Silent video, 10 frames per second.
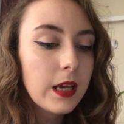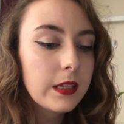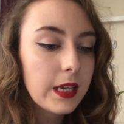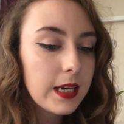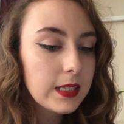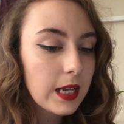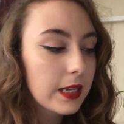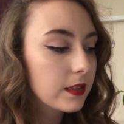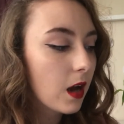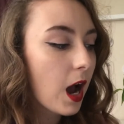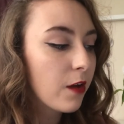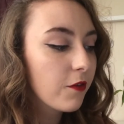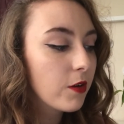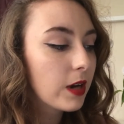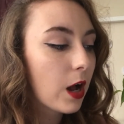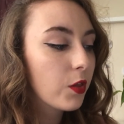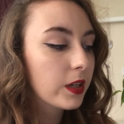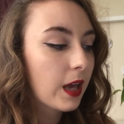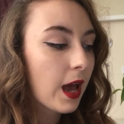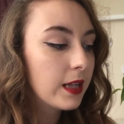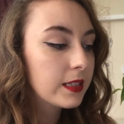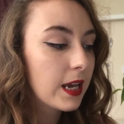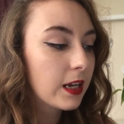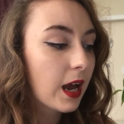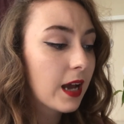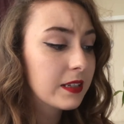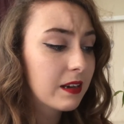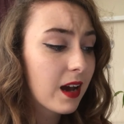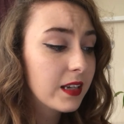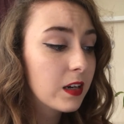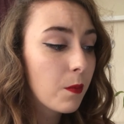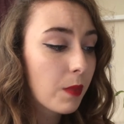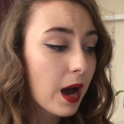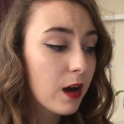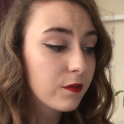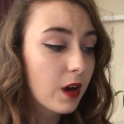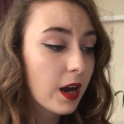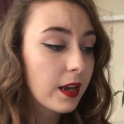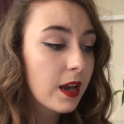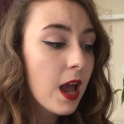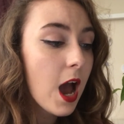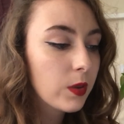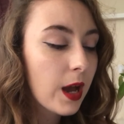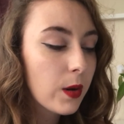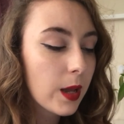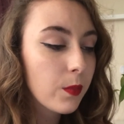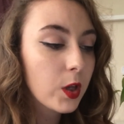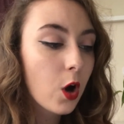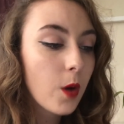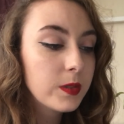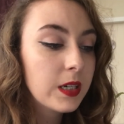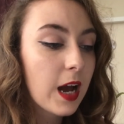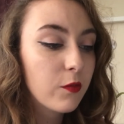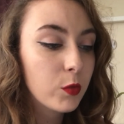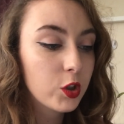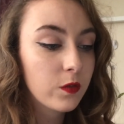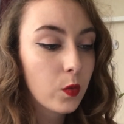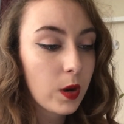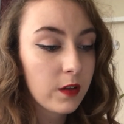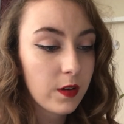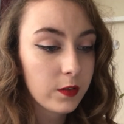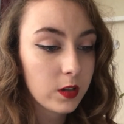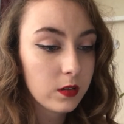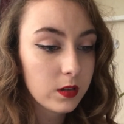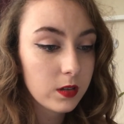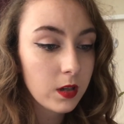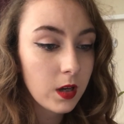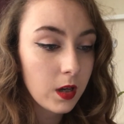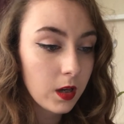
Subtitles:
Years later, I found out the caretaker had died in a bar fight, and without him, the cops didn't have much of a way of evidence.